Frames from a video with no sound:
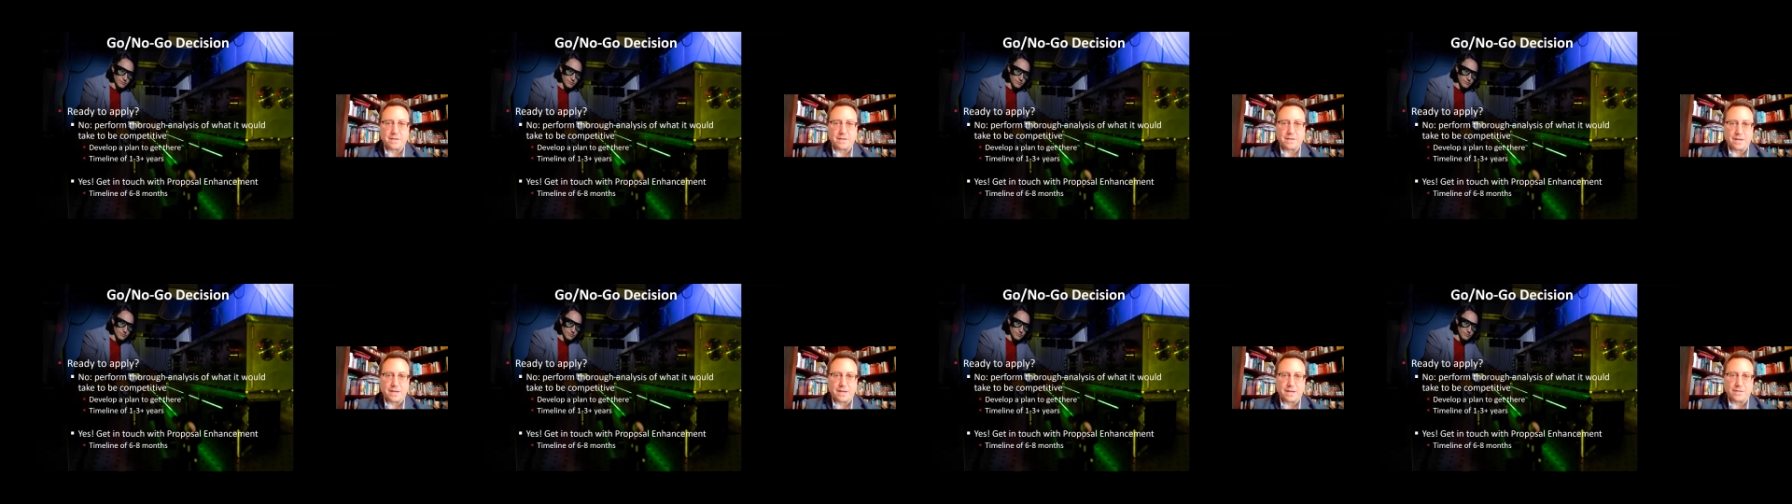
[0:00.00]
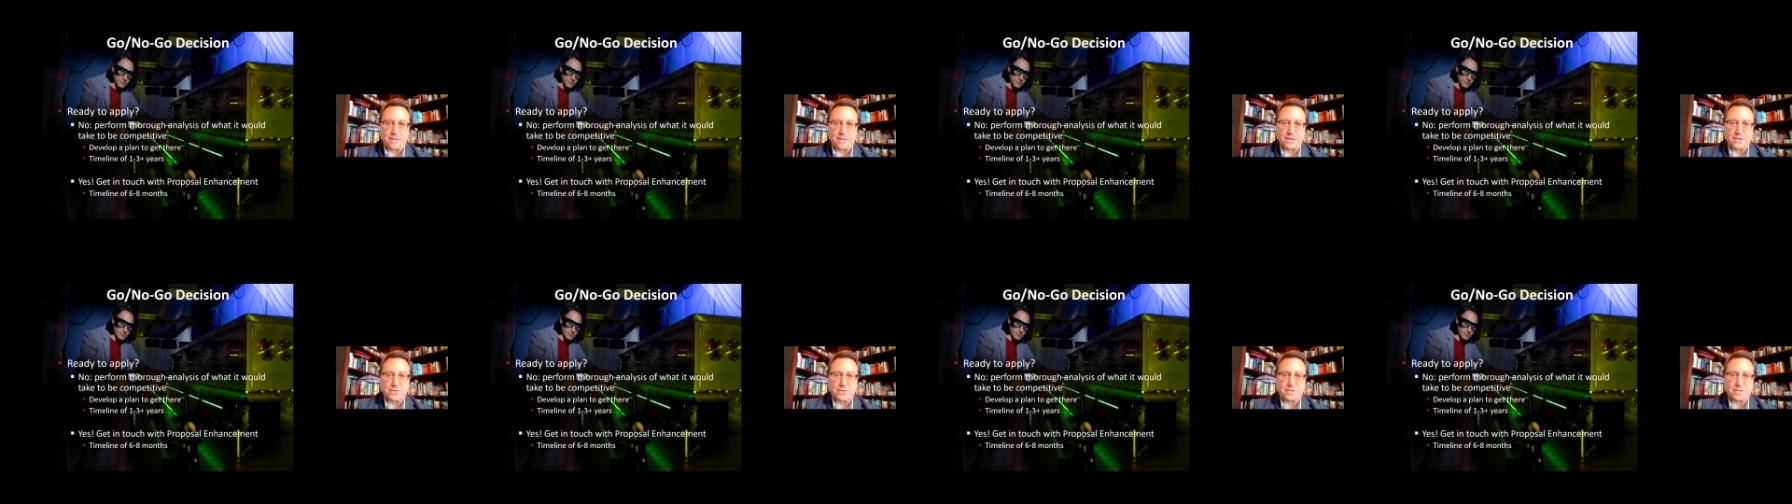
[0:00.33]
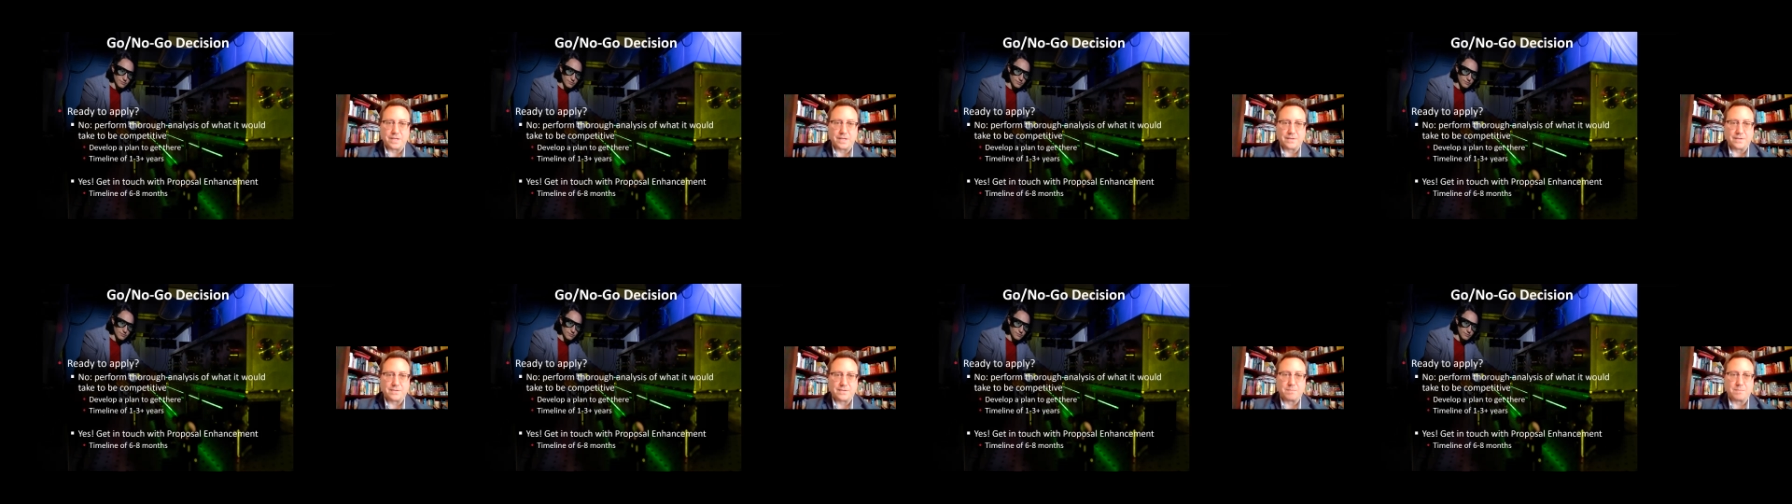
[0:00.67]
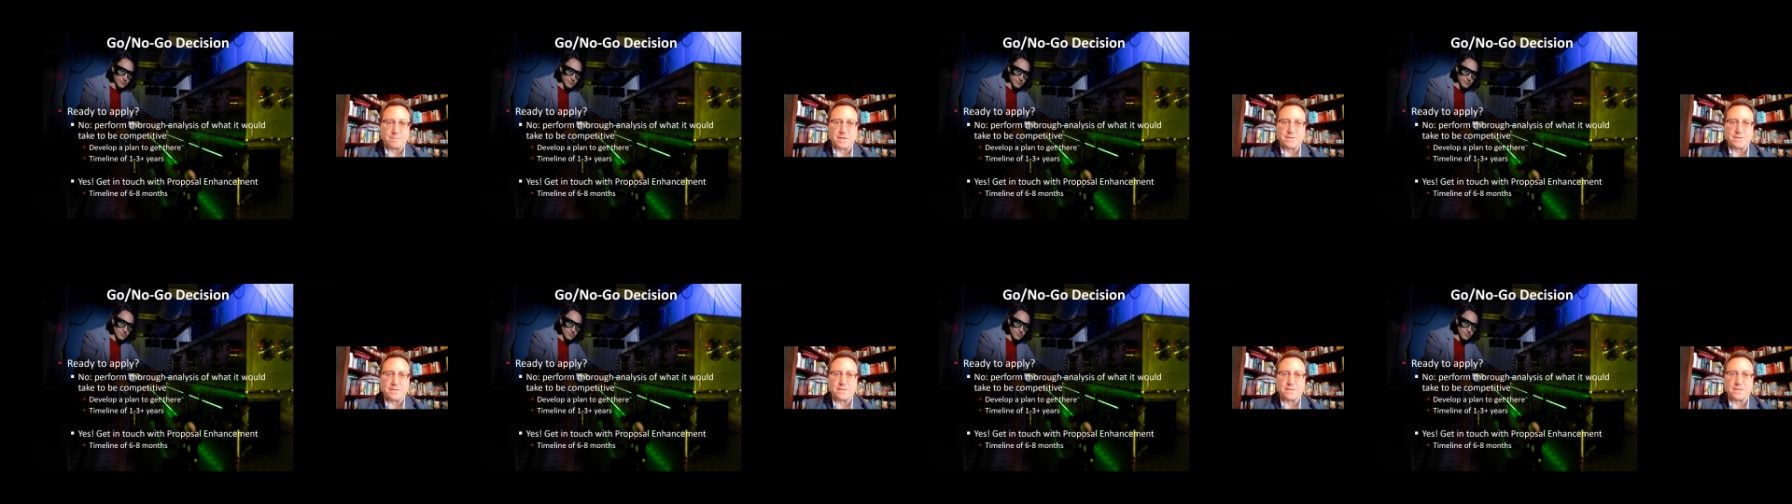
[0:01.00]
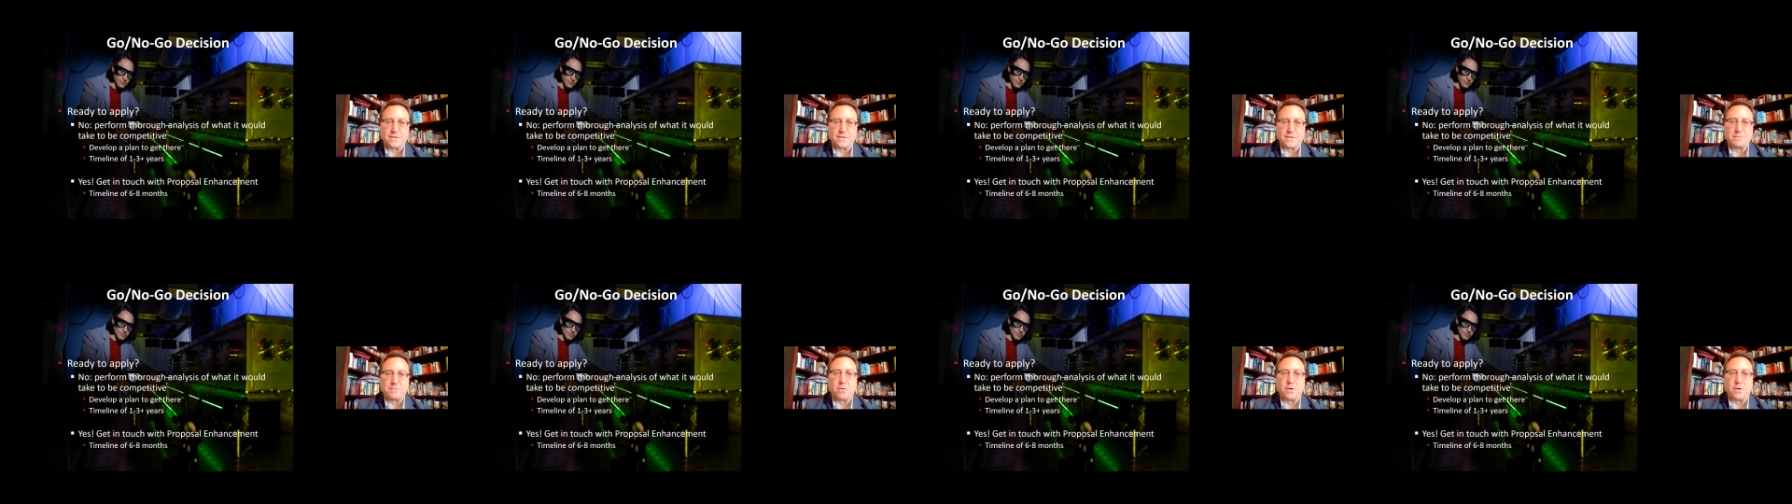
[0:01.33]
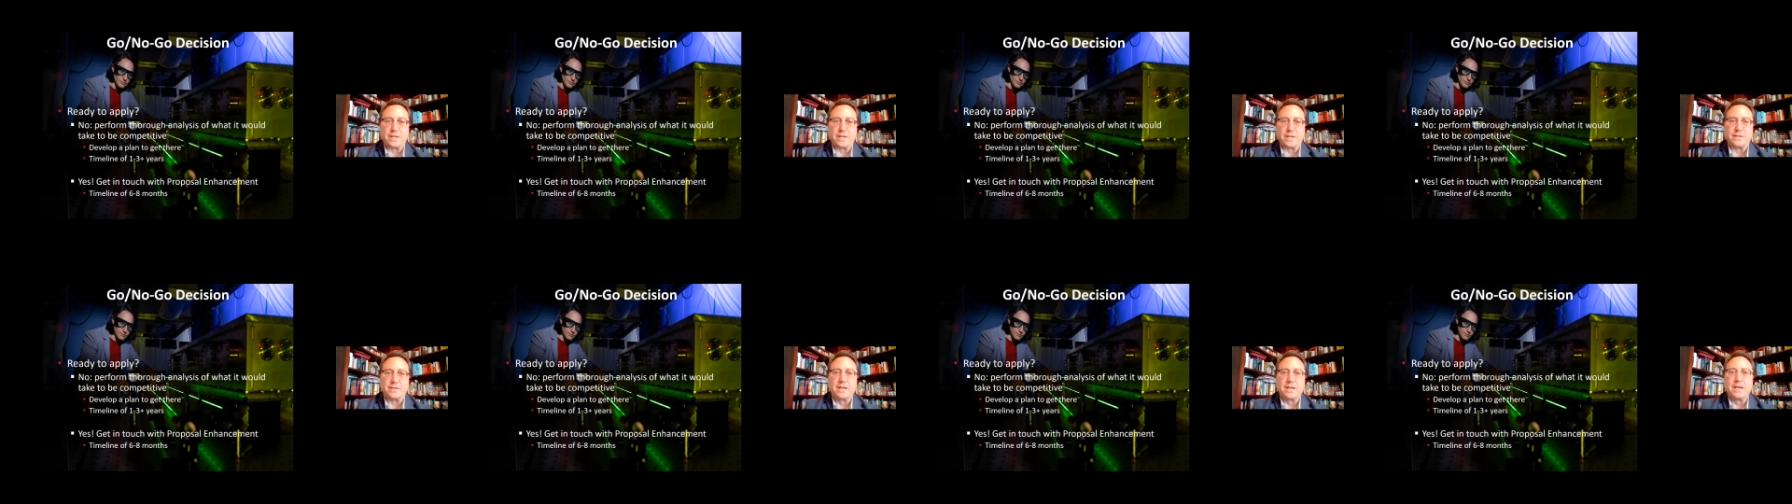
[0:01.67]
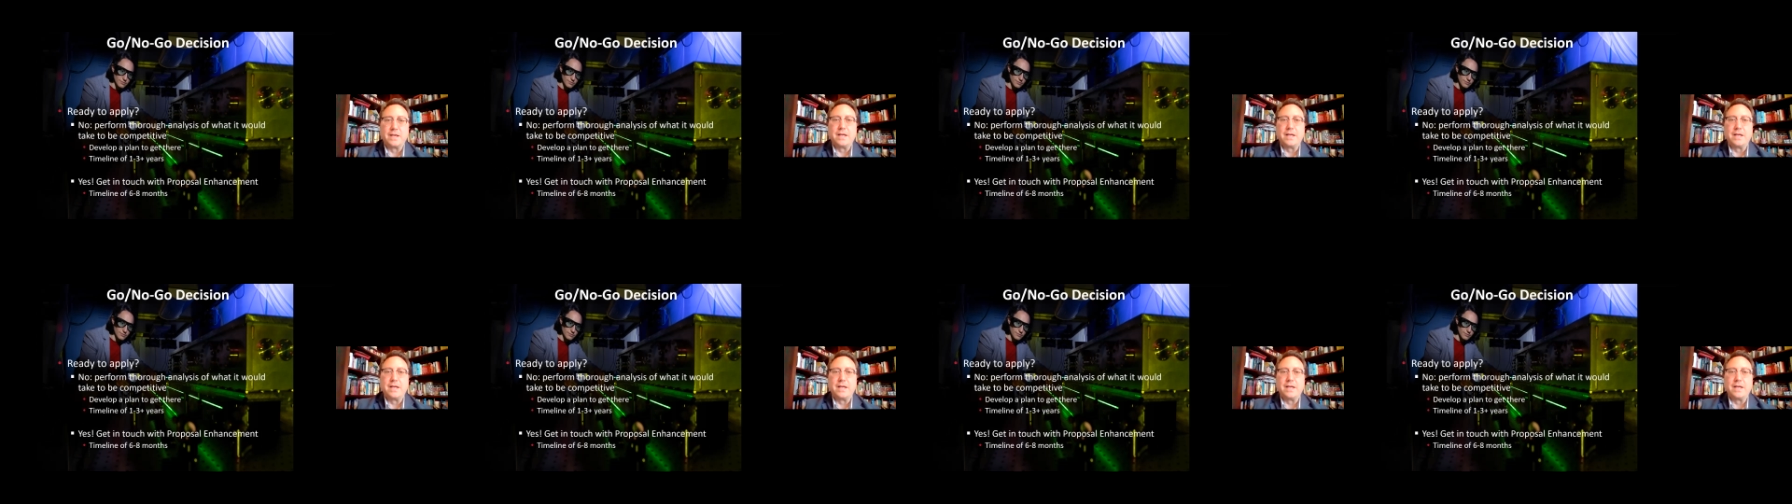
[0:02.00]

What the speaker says: that UGA submits at this point.